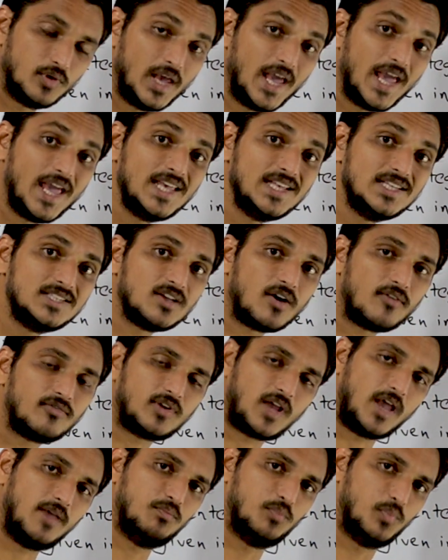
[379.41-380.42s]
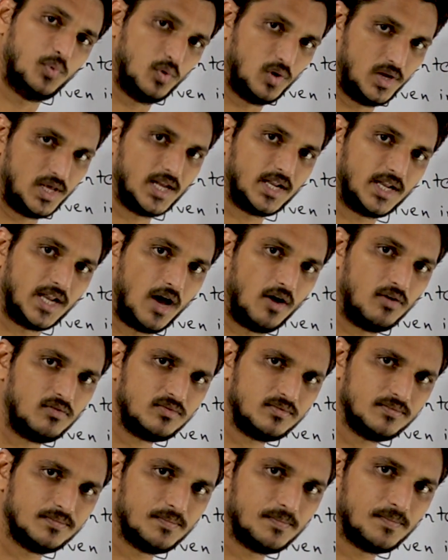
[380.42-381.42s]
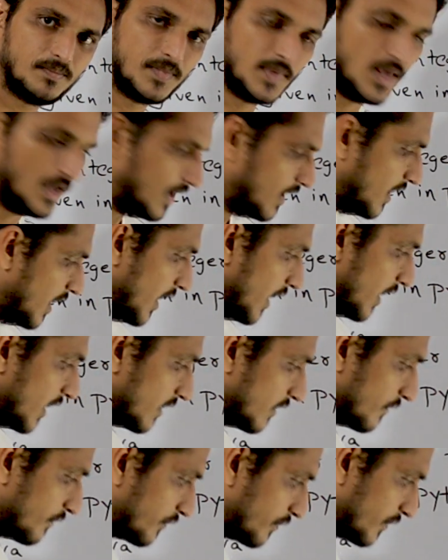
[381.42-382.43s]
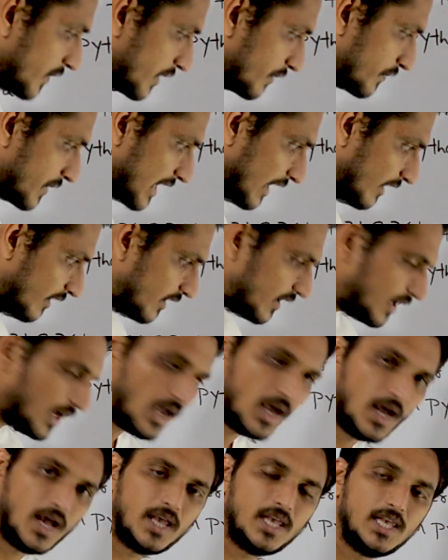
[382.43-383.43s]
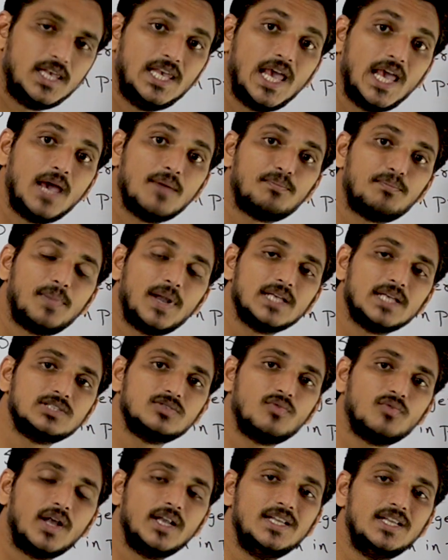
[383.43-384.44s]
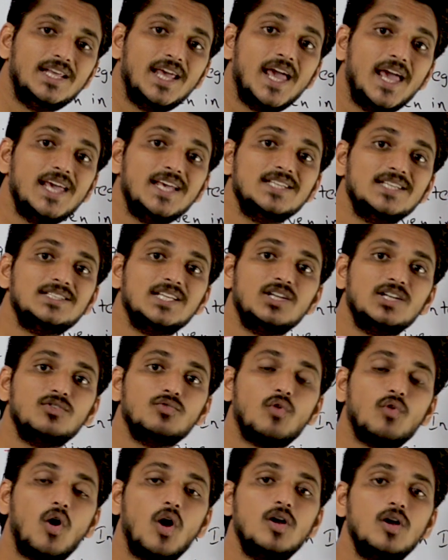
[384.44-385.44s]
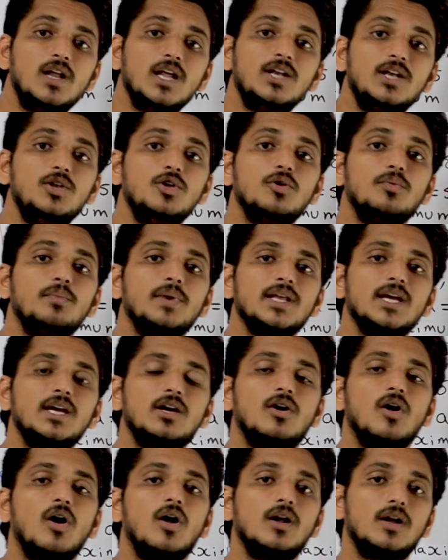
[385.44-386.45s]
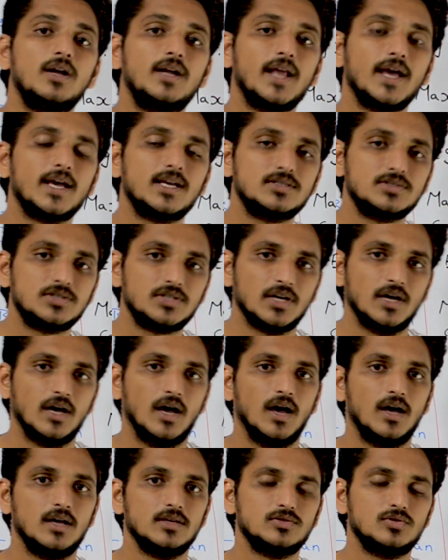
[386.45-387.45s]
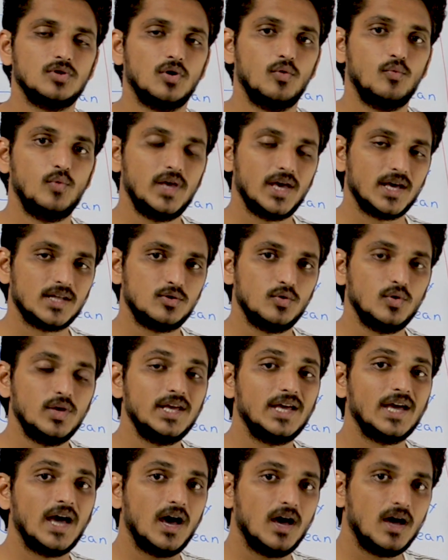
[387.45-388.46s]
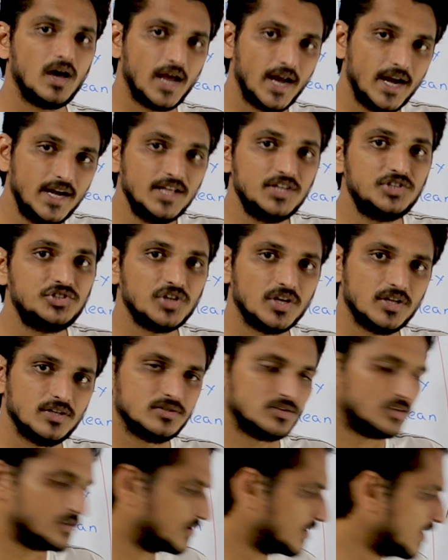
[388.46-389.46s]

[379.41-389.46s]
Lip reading: A is of type Boolean now. Print A plus 1, A is involved in numeric context. So we are doing additions.